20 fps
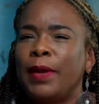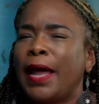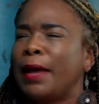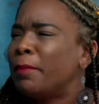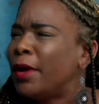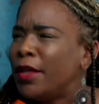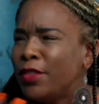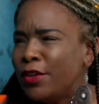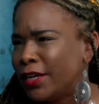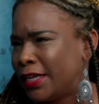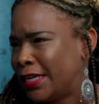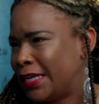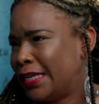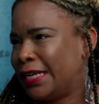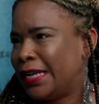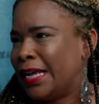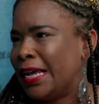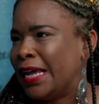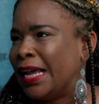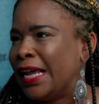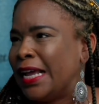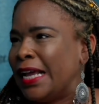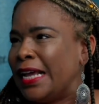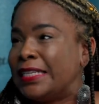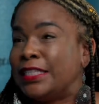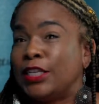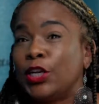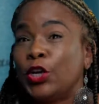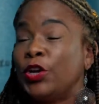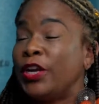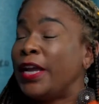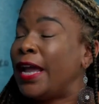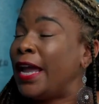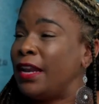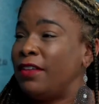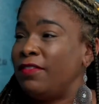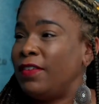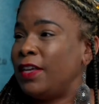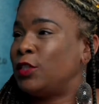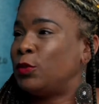black motherhood is a
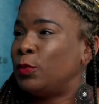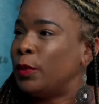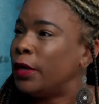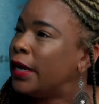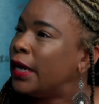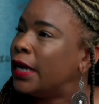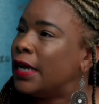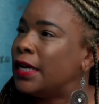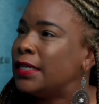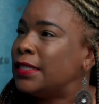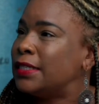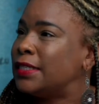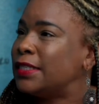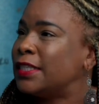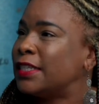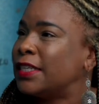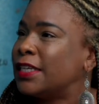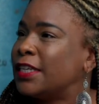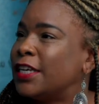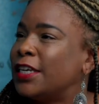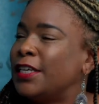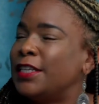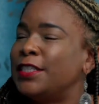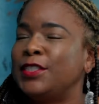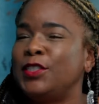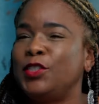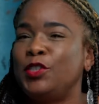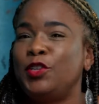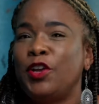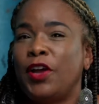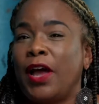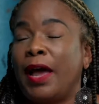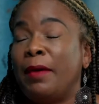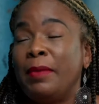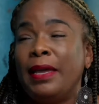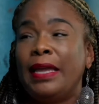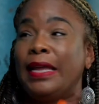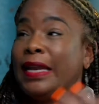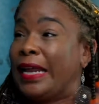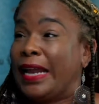creative experience. For sure. Because,
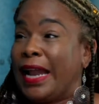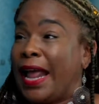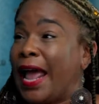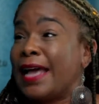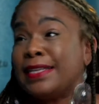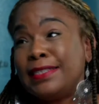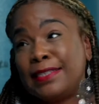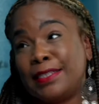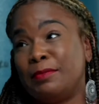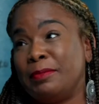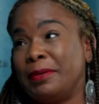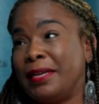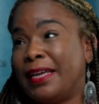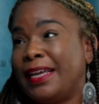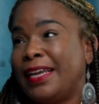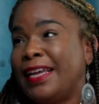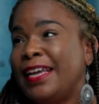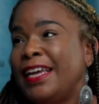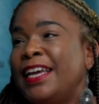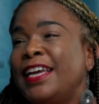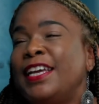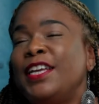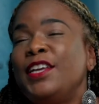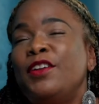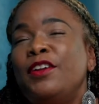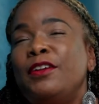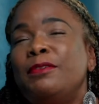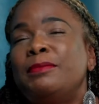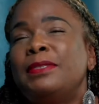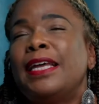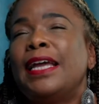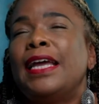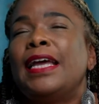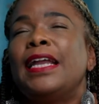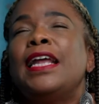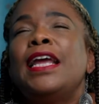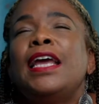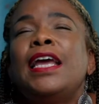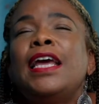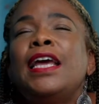it has to be, you know what I'm saying?